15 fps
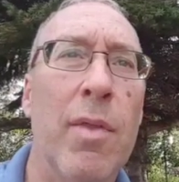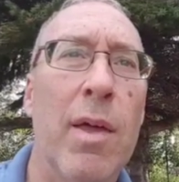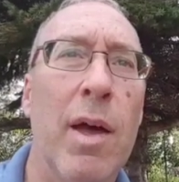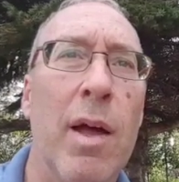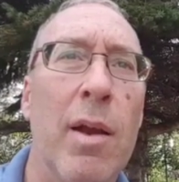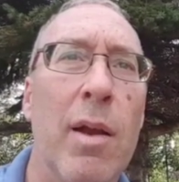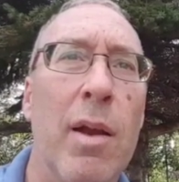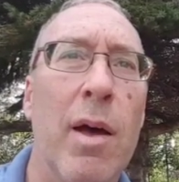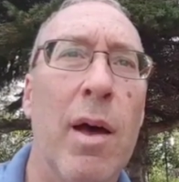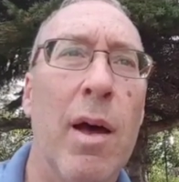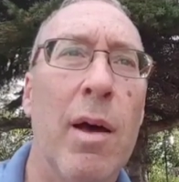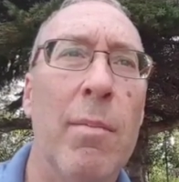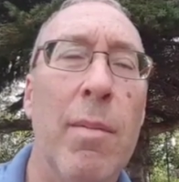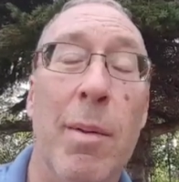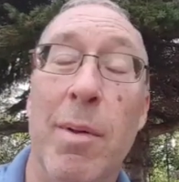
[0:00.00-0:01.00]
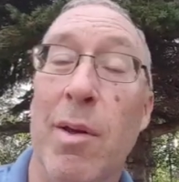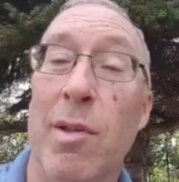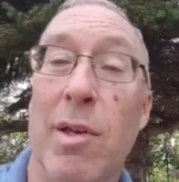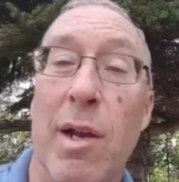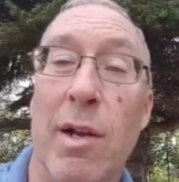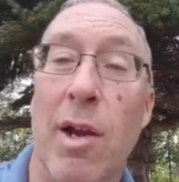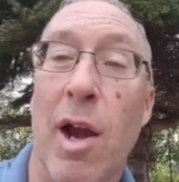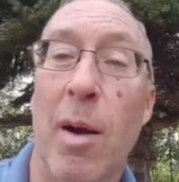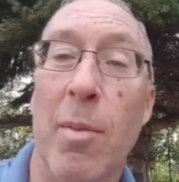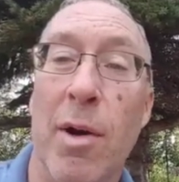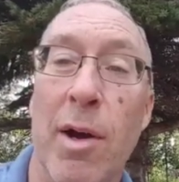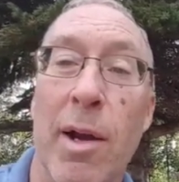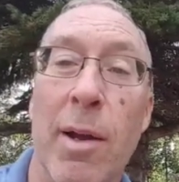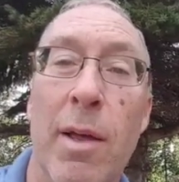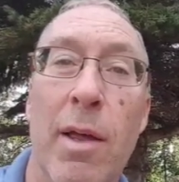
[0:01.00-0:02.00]
that. Maybe I'll stay in
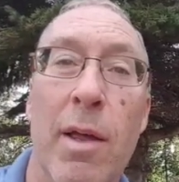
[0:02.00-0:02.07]
Carberry.